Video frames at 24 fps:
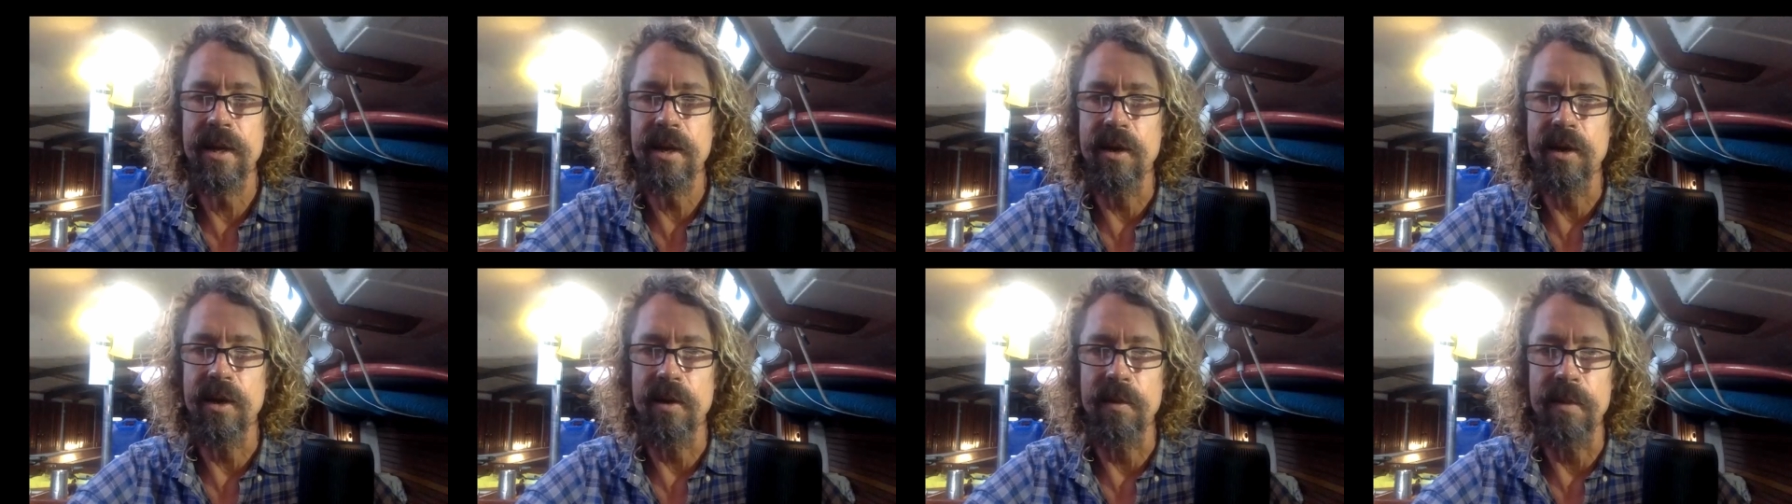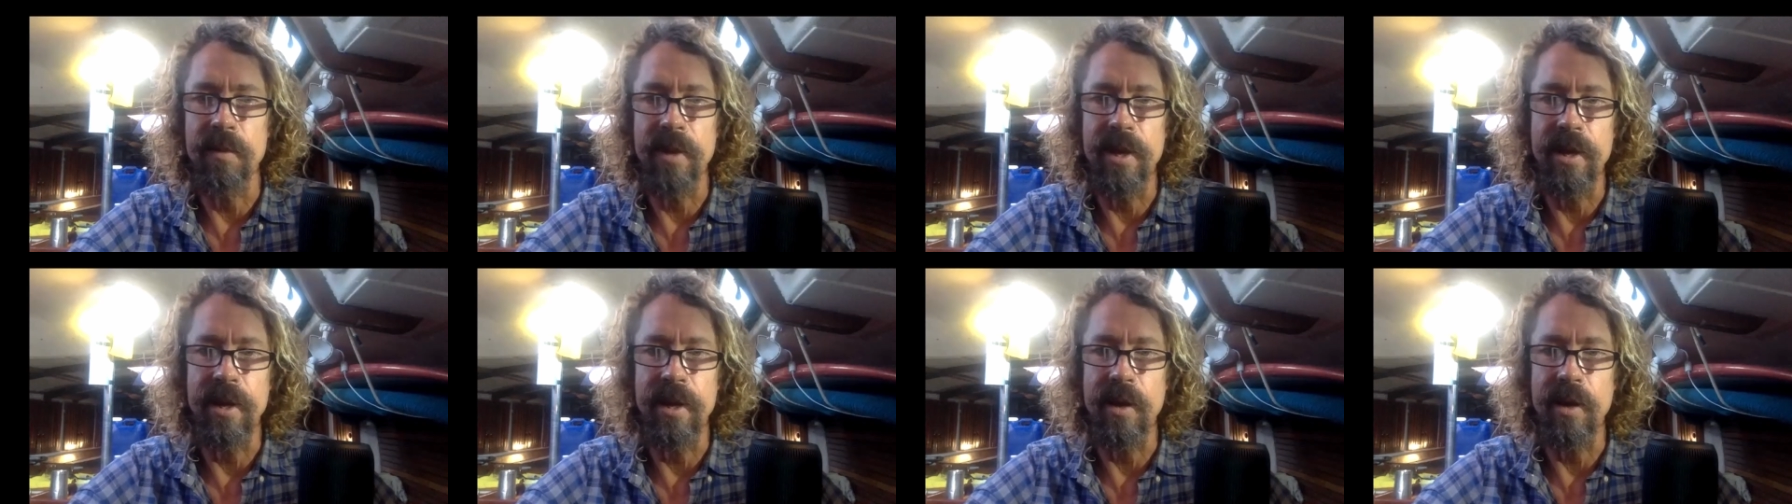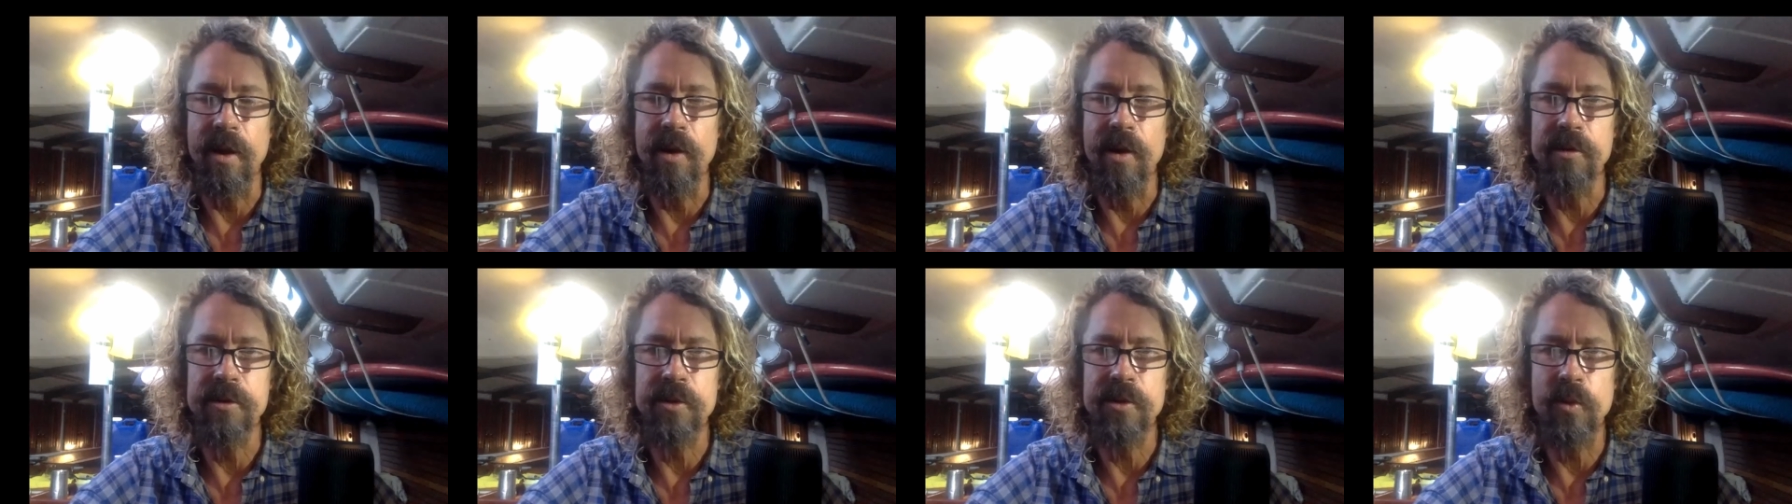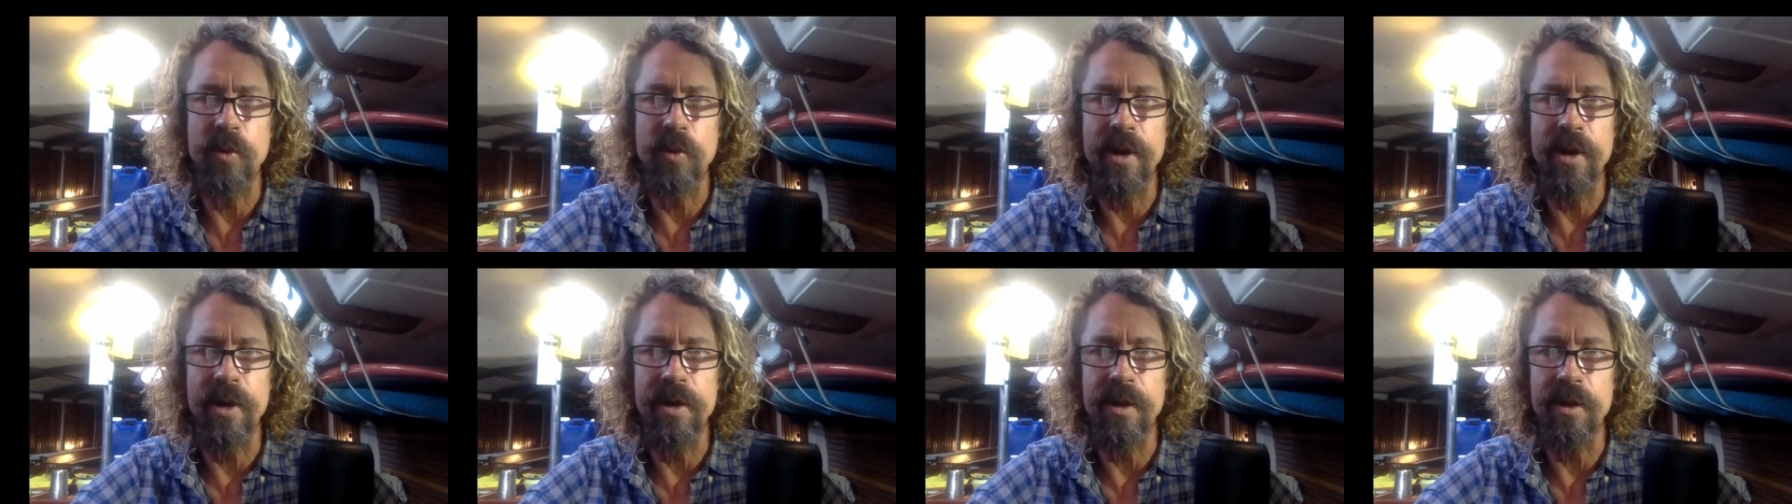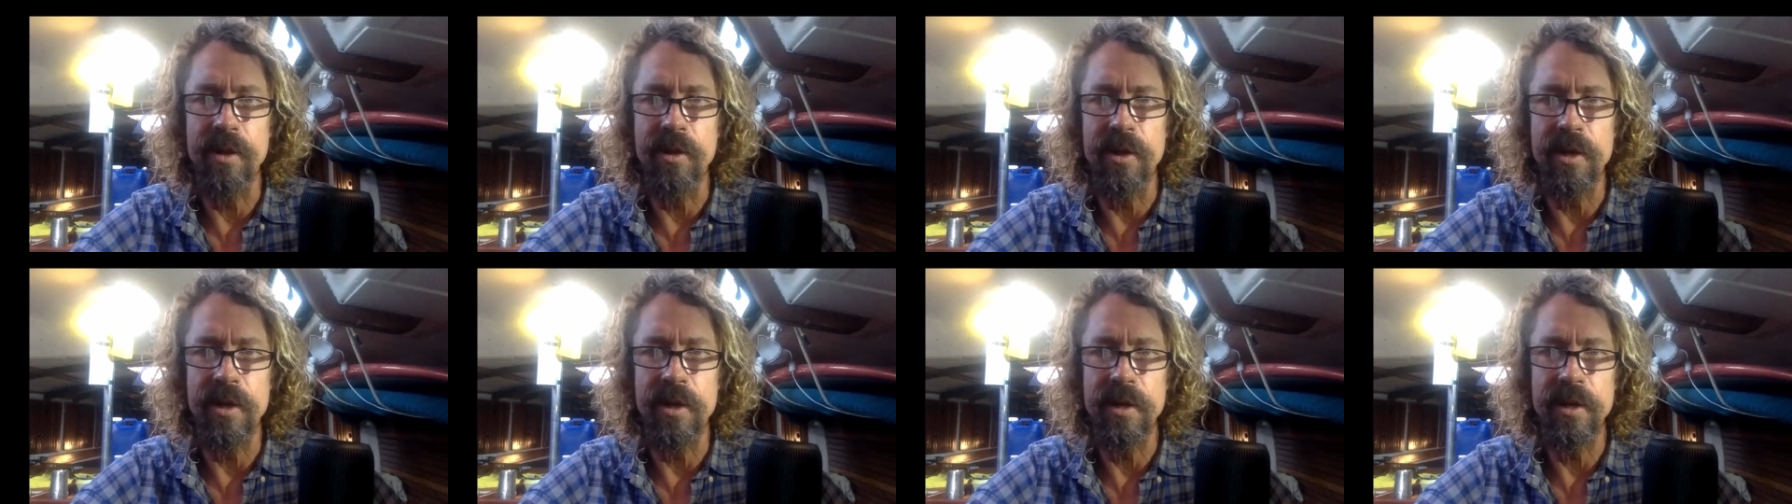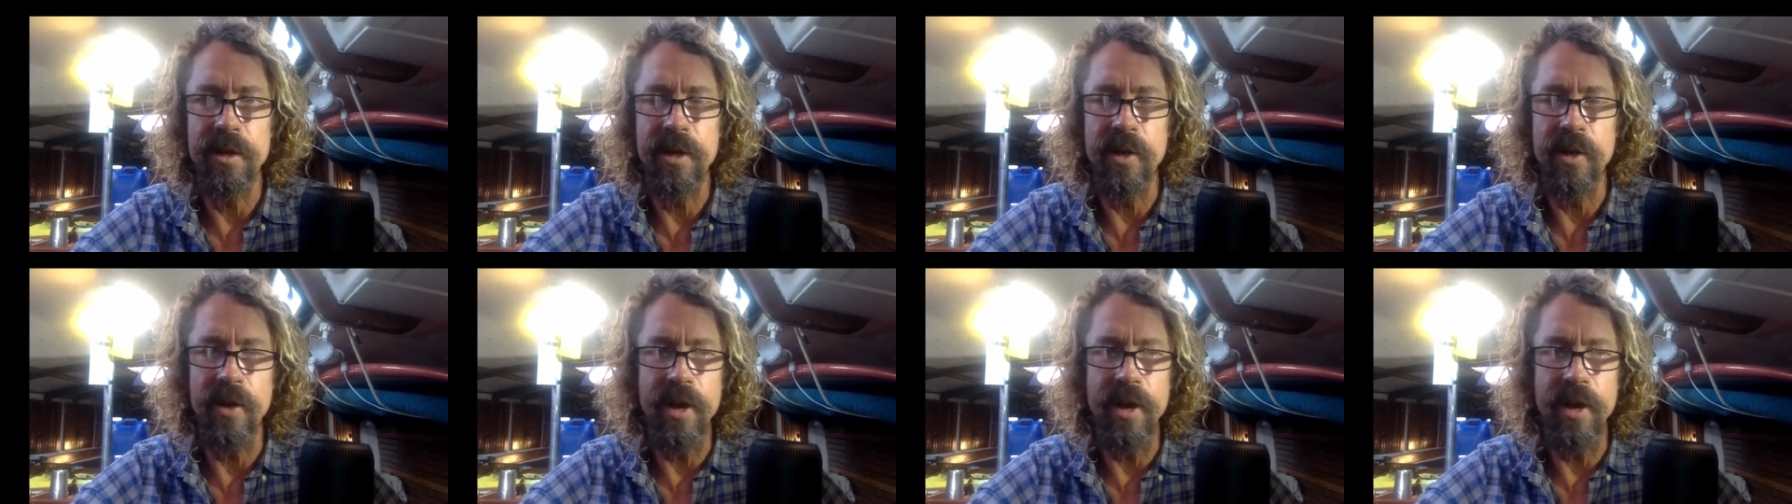Um, and I also wanted to look, you know,